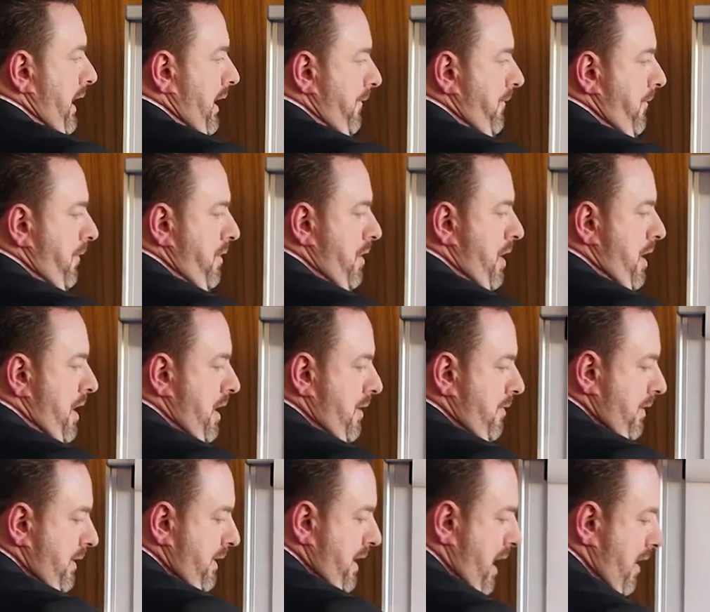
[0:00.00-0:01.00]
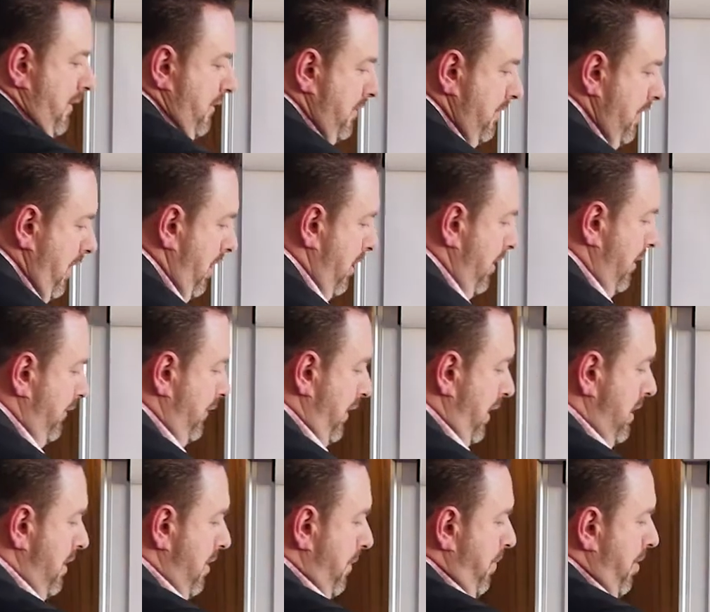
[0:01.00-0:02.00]
for $900,000
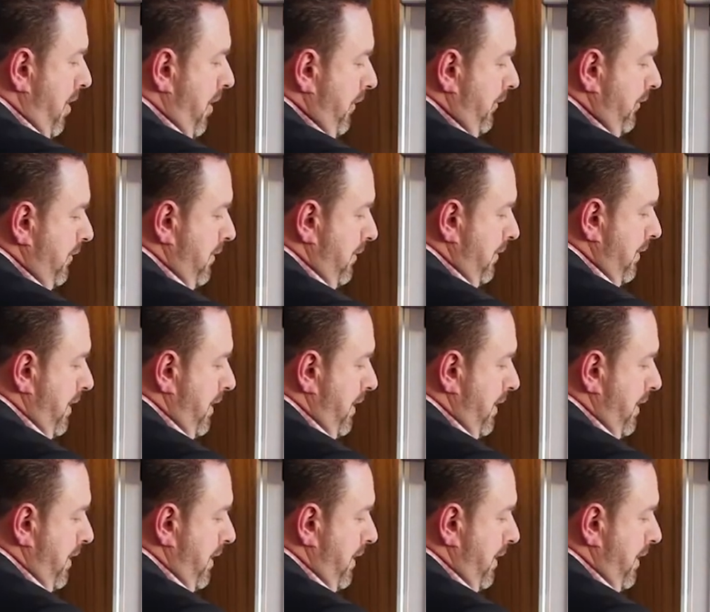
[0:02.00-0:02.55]
in your personal